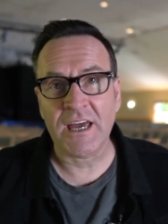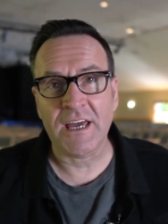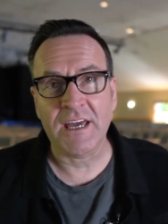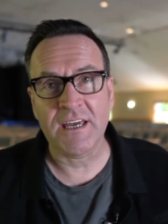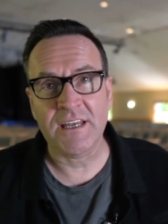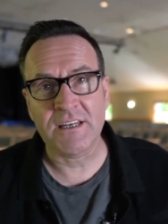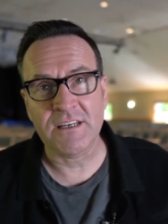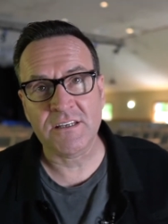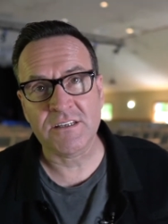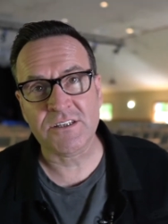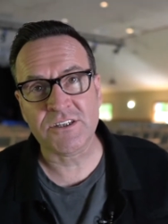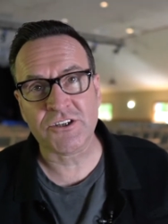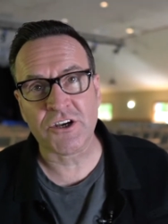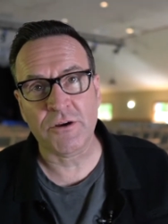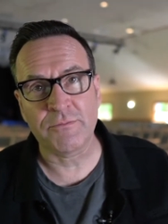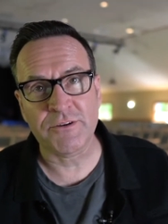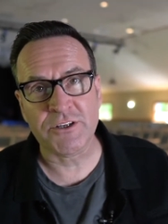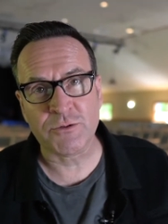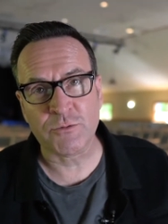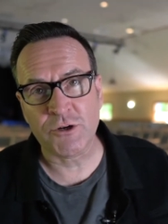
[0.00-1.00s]
in
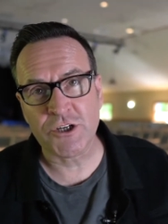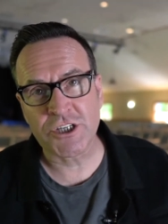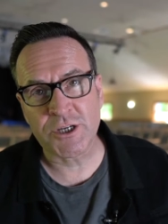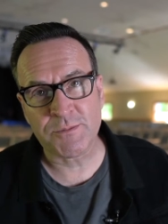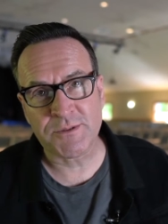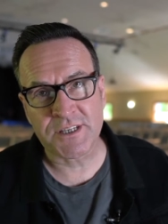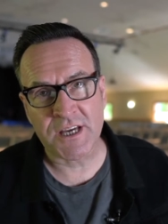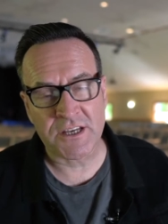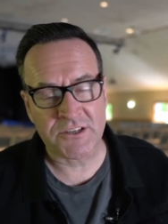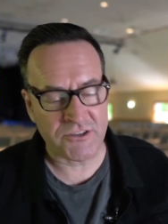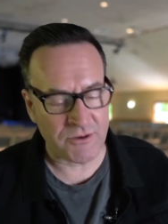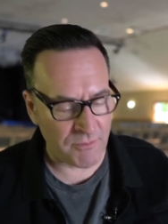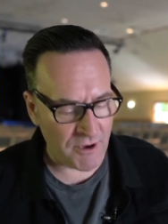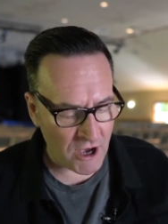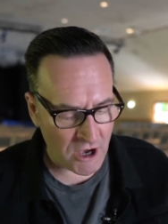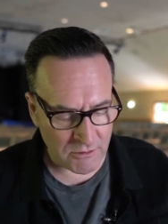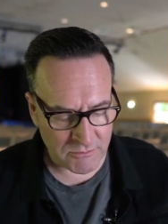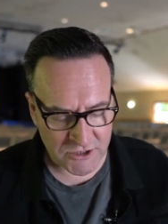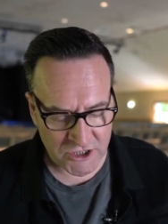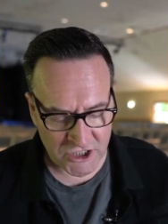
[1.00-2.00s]
Sturbridge Worship Center, my
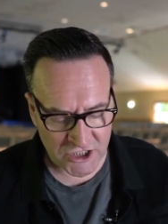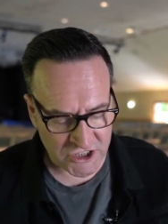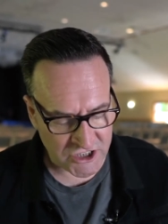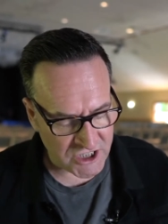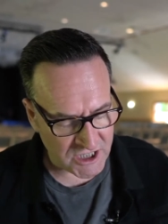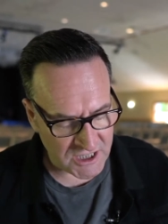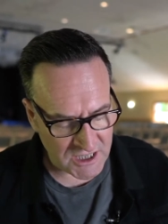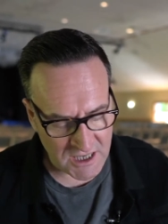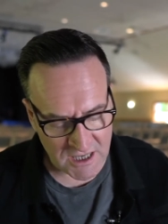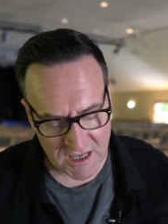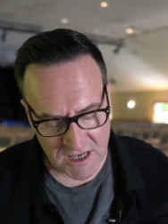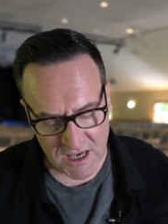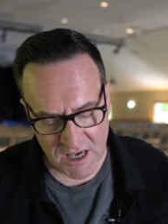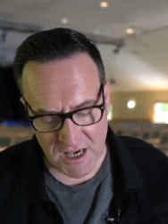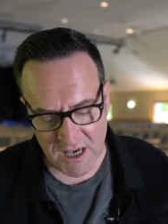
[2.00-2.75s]
home church here,